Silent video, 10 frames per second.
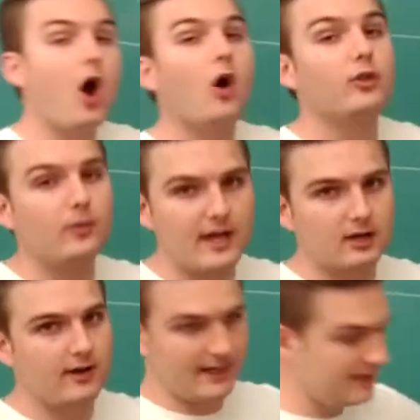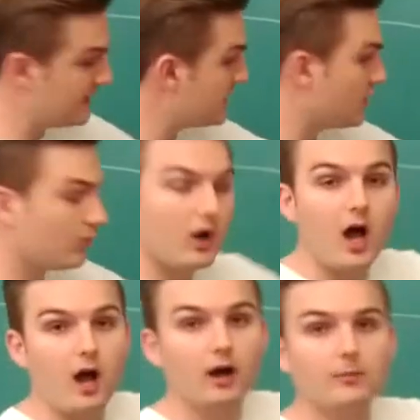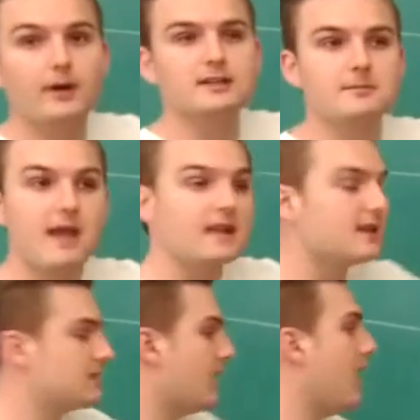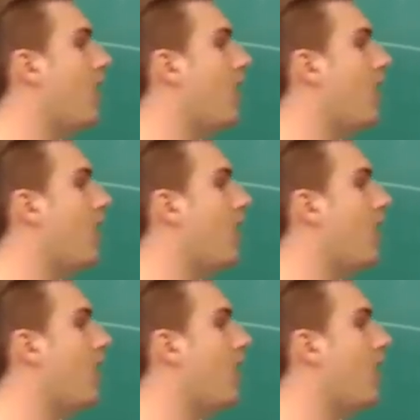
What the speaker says: all the way correct. This isn't wrong, but to make this